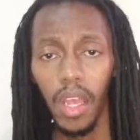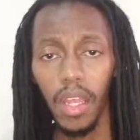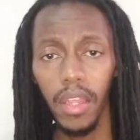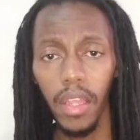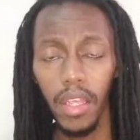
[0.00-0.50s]

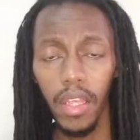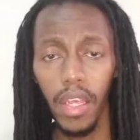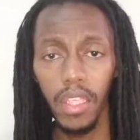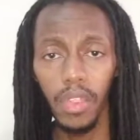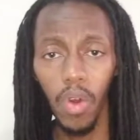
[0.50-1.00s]
and then he
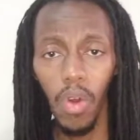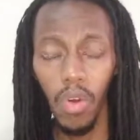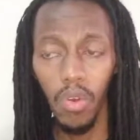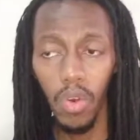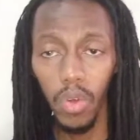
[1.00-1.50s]
has
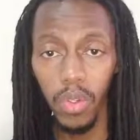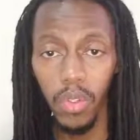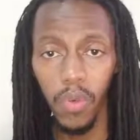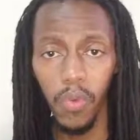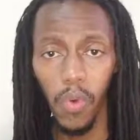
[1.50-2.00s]
close
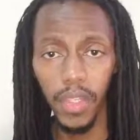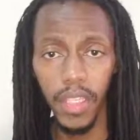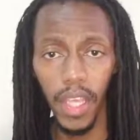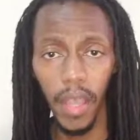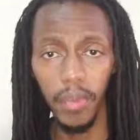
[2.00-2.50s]
to
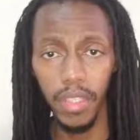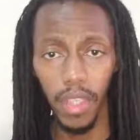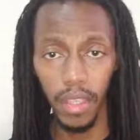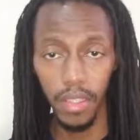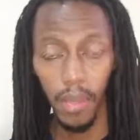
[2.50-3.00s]
40
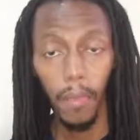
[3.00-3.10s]
MCAs.